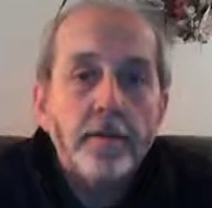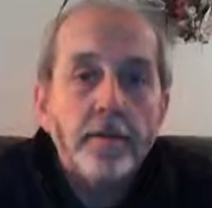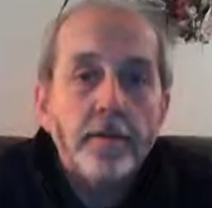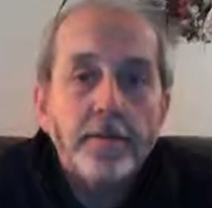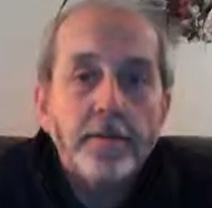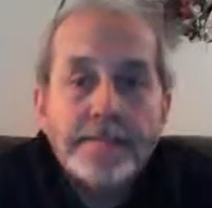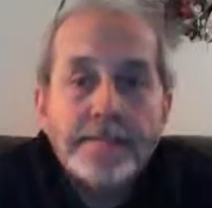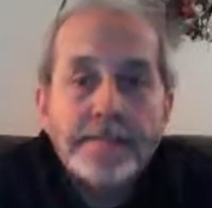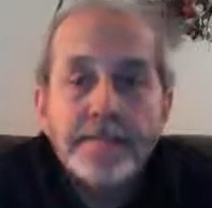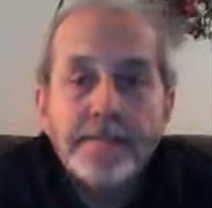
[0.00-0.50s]

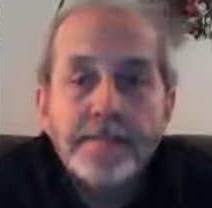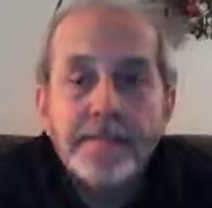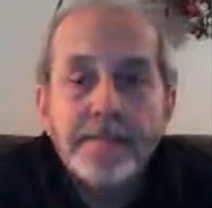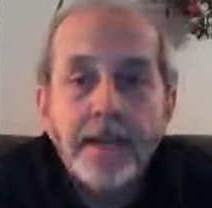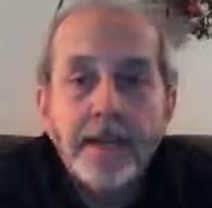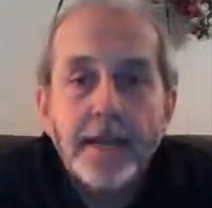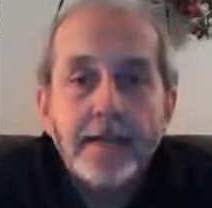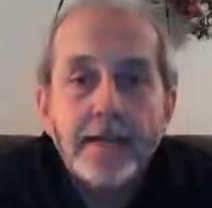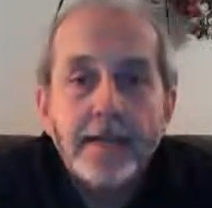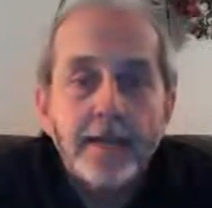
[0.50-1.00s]
the business
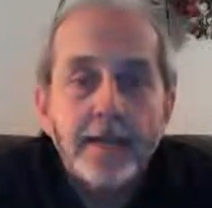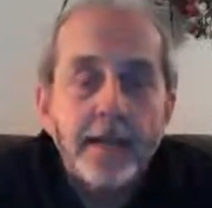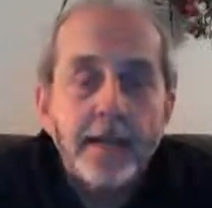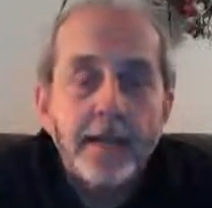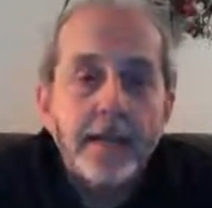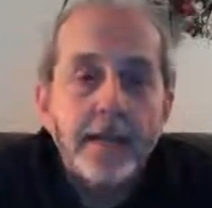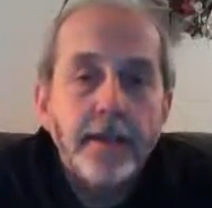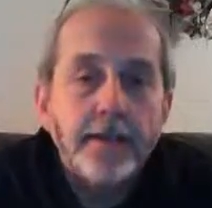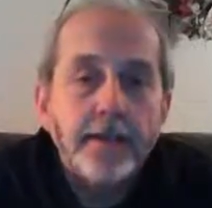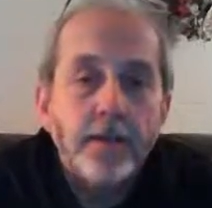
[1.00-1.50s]
side of
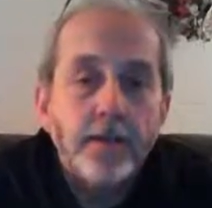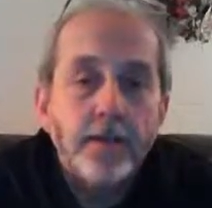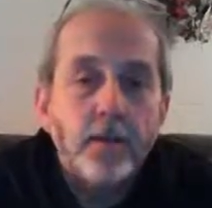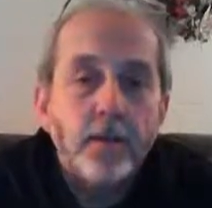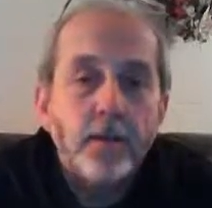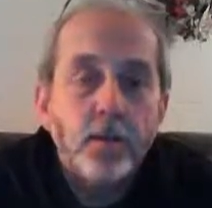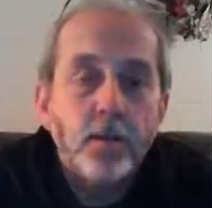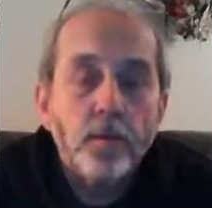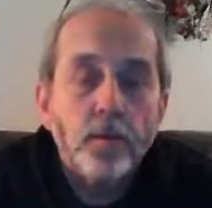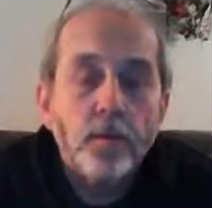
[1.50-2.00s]
things,
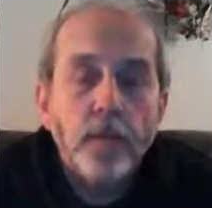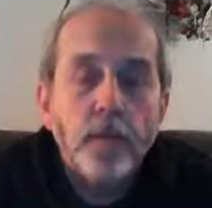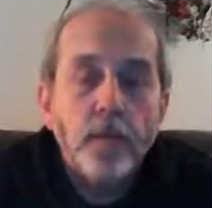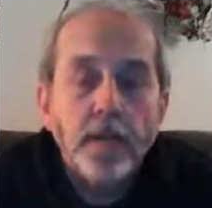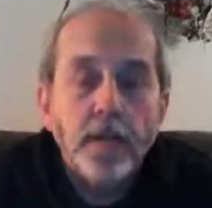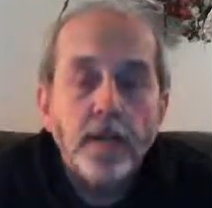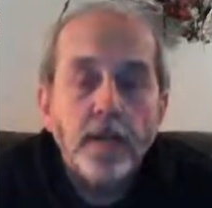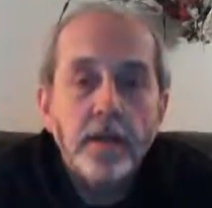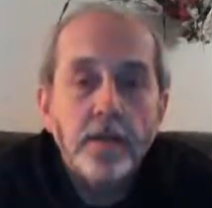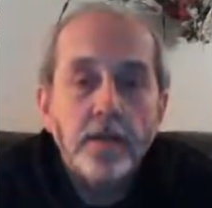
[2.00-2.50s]
what we
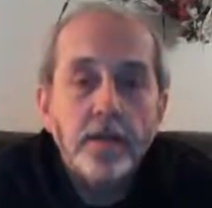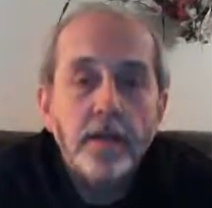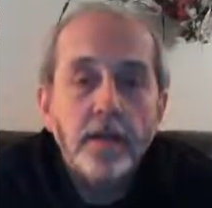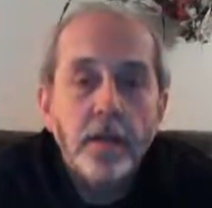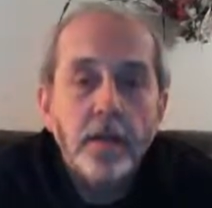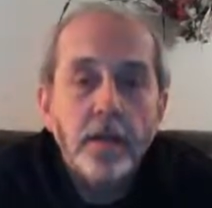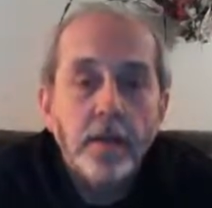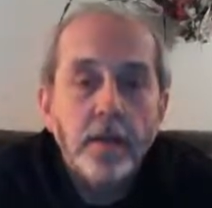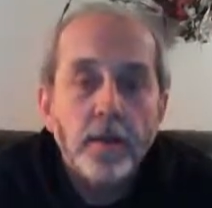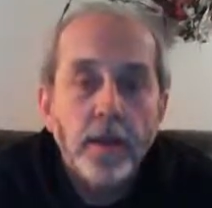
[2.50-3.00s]
need to
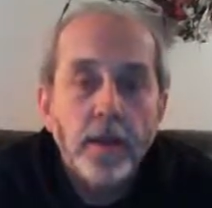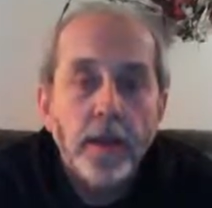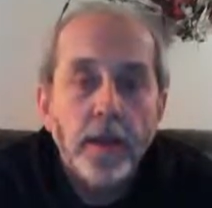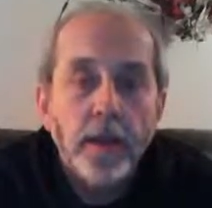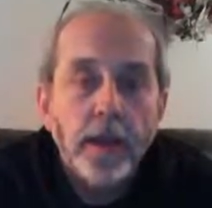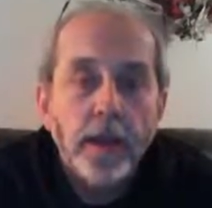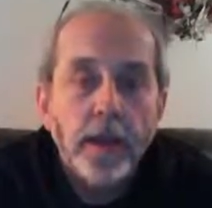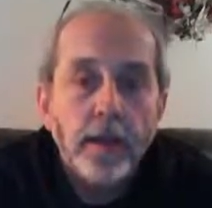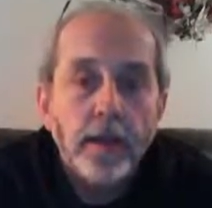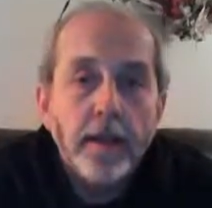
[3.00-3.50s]
be
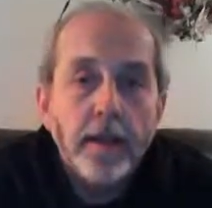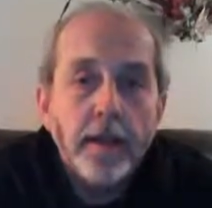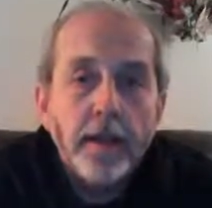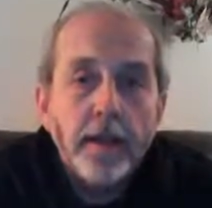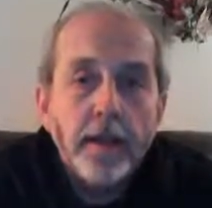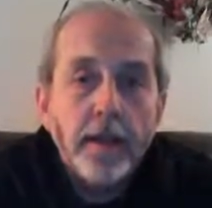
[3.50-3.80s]
looking at,